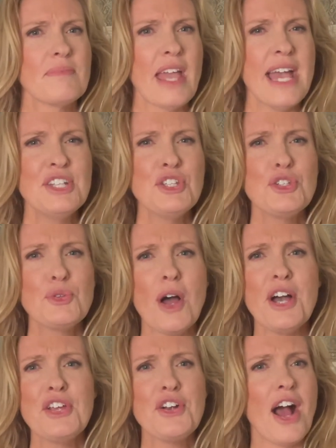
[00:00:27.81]
and to
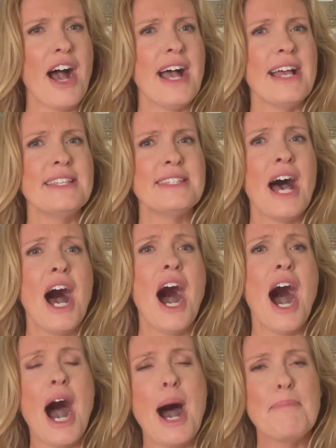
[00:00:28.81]
draw your eyes
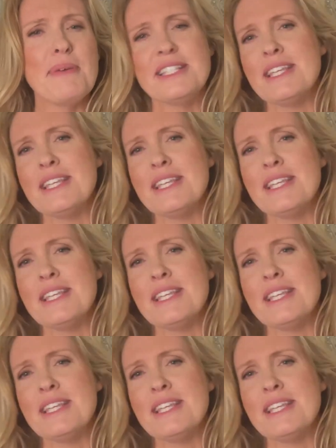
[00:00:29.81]
up